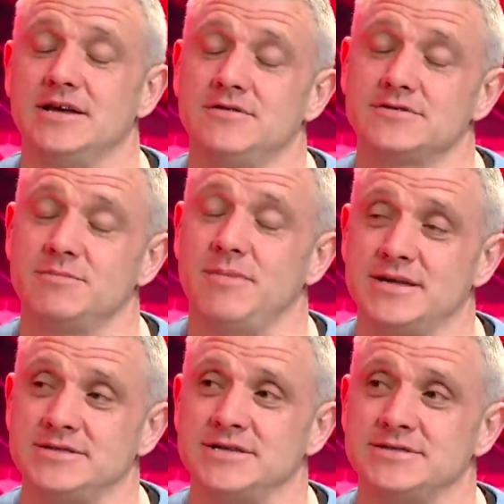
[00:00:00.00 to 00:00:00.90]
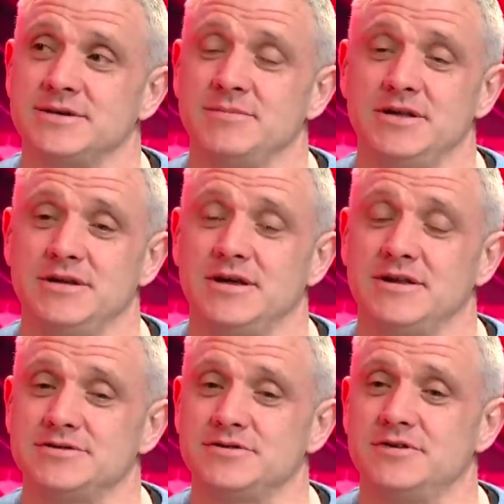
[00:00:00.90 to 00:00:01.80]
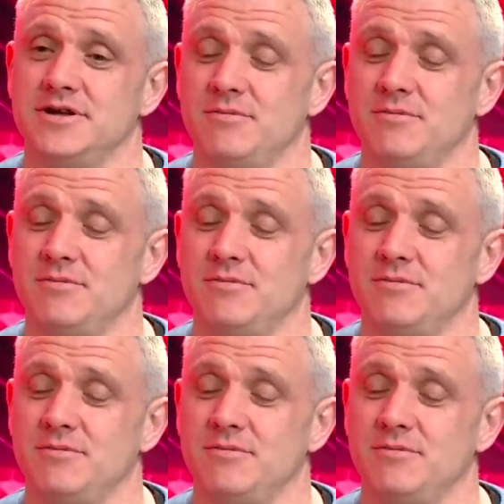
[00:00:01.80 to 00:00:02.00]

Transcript: it doesn't make sense. I mean, and certainly